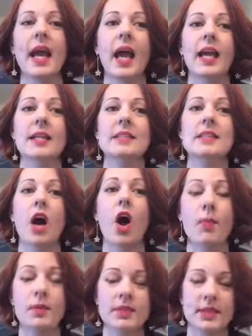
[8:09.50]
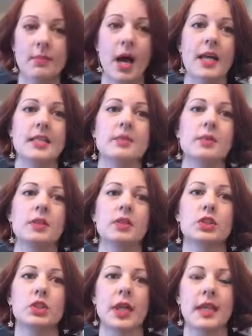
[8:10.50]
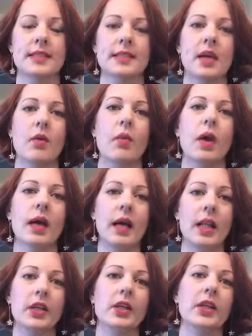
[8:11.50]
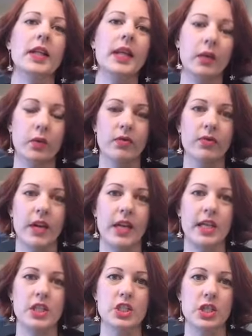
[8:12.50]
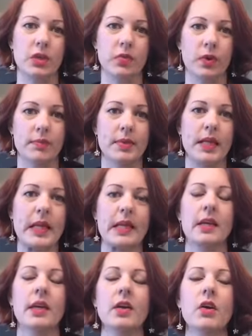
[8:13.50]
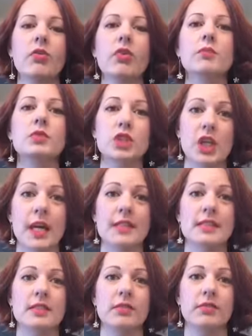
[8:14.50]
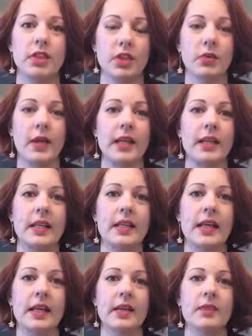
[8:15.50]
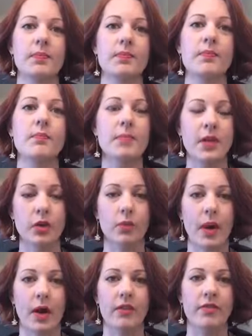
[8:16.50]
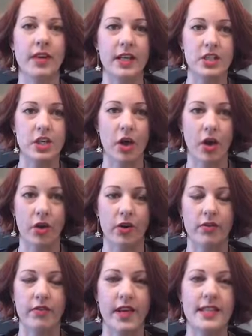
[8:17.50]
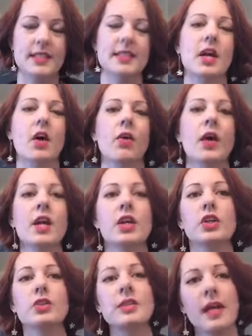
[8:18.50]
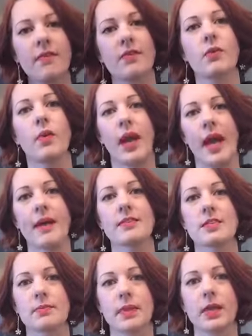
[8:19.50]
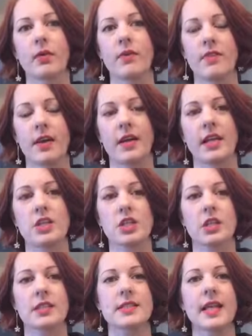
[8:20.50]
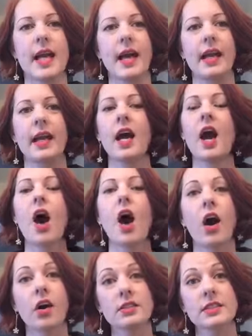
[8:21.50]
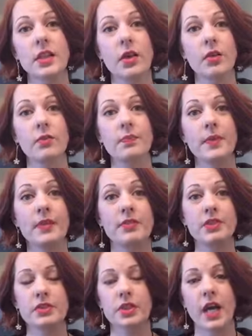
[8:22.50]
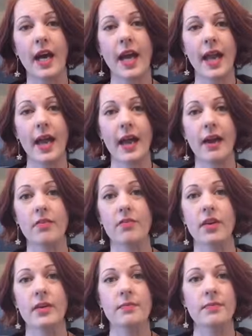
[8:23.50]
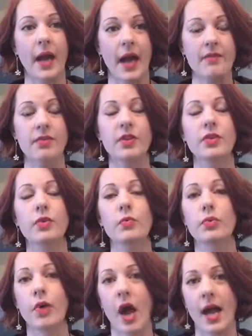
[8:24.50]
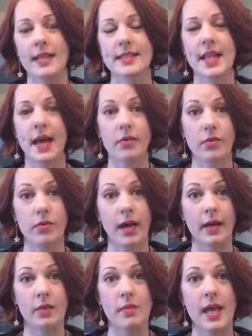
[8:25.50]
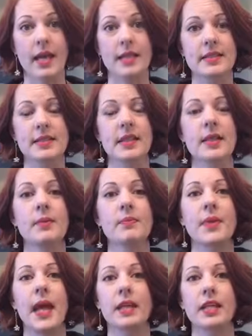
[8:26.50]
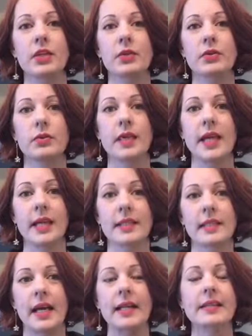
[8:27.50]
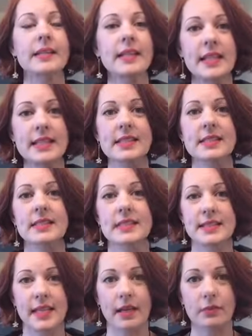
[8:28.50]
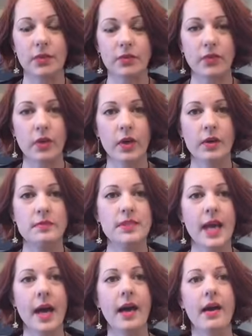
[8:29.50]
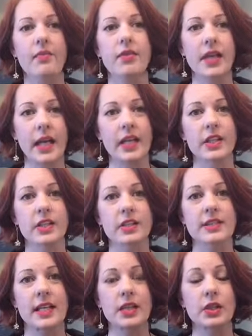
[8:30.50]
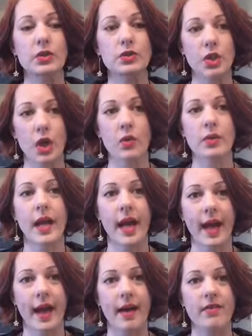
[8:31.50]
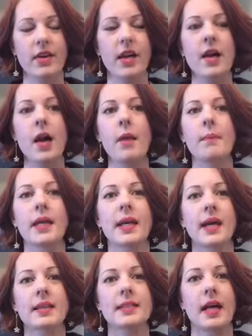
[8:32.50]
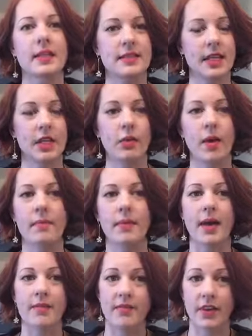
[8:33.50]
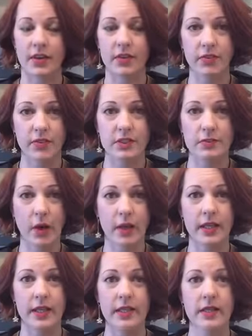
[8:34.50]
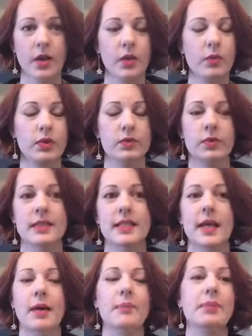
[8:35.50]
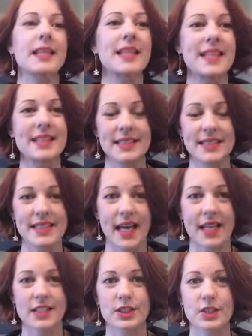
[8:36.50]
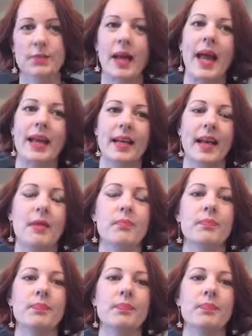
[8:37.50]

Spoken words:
It's almost impossible to translate what color a liquid foundation would be from just viewing the mineral powder foundation on her face. So you definitely want to have some liquid foundations. And also, if you do not have Ivory Through Bronze, I would recommend that you get at least sample forms of the colors that you don't have, because I'll tell you what, my very first party, which was a complete disaster but ended up